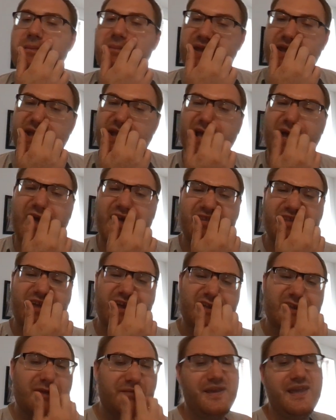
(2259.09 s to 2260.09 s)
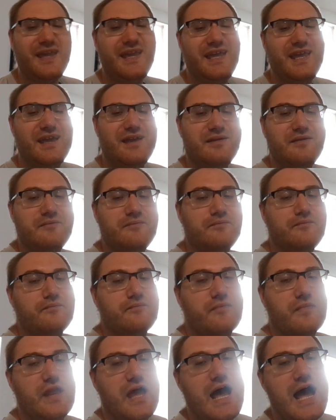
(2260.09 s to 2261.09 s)
Because like to me,
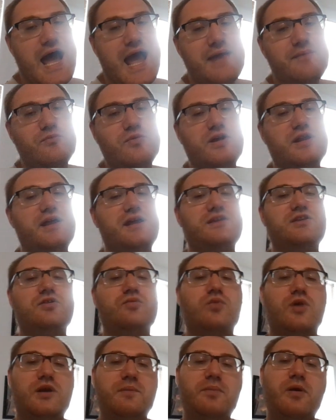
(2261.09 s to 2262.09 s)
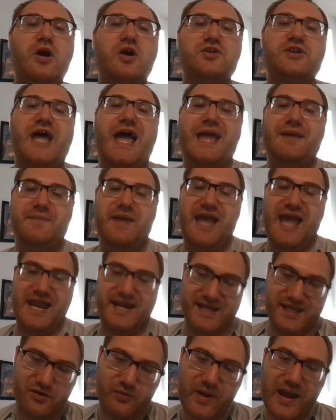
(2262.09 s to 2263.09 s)
I'm willing to work part time
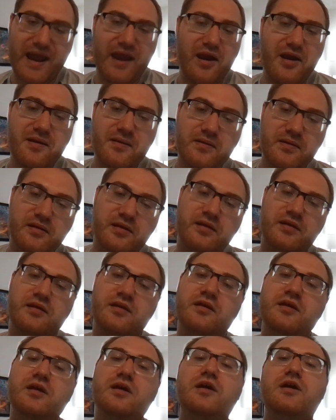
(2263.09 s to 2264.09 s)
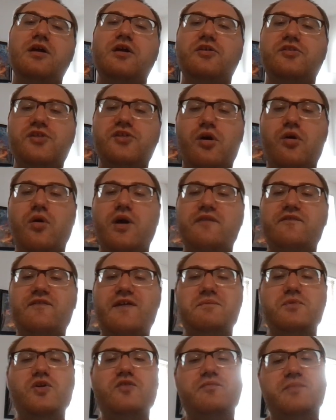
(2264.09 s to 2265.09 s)
anywhere. So if I